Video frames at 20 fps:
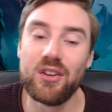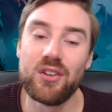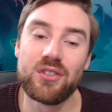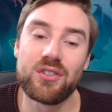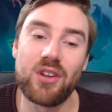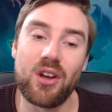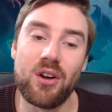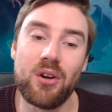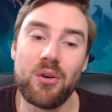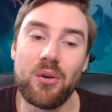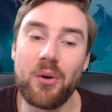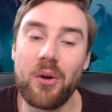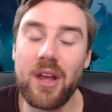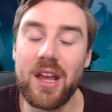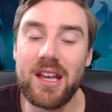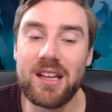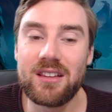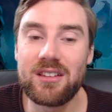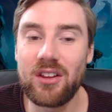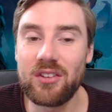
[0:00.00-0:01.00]
So
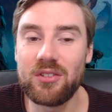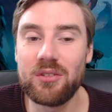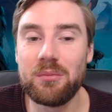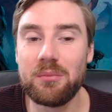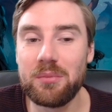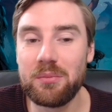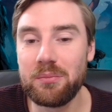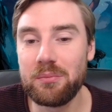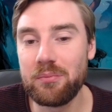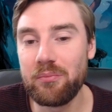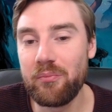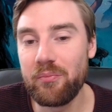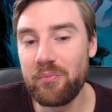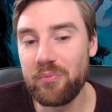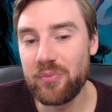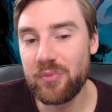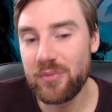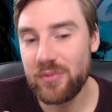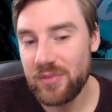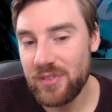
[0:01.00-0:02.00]
it doesn't
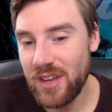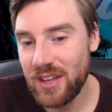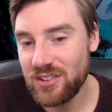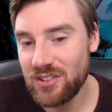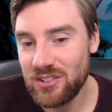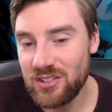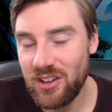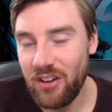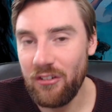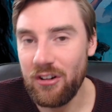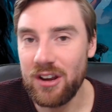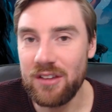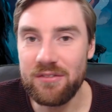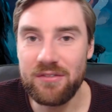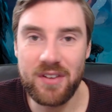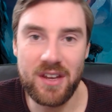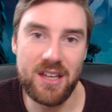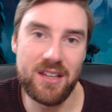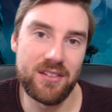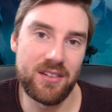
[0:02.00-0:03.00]
necessarily
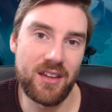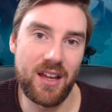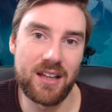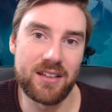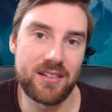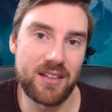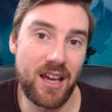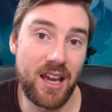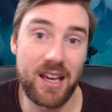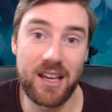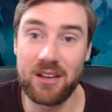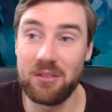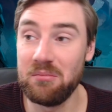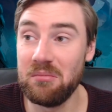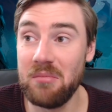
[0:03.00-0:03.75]
fit into that deck.